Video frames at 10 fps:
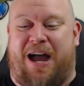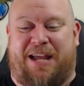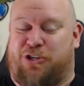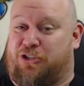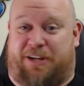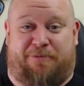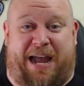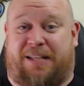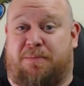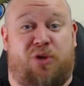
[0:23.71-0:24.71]
I usually
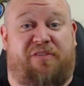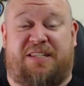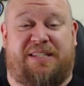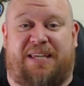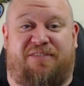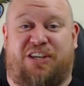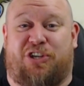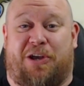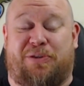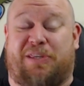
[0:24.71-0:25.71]
react to movies and T V
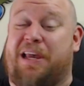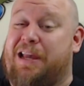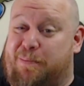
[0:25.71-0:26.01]
shows,